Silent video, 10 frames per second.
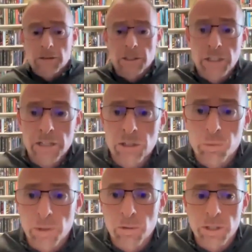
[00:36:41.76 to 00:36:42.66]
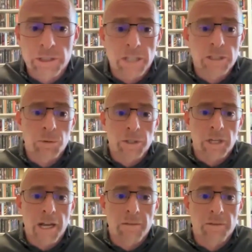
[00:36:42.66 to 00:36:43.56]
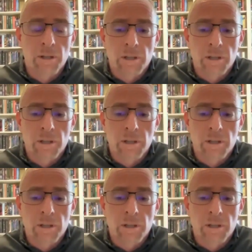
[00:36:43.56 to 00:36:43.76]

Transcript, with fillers: The mm. judges the judges were their kind of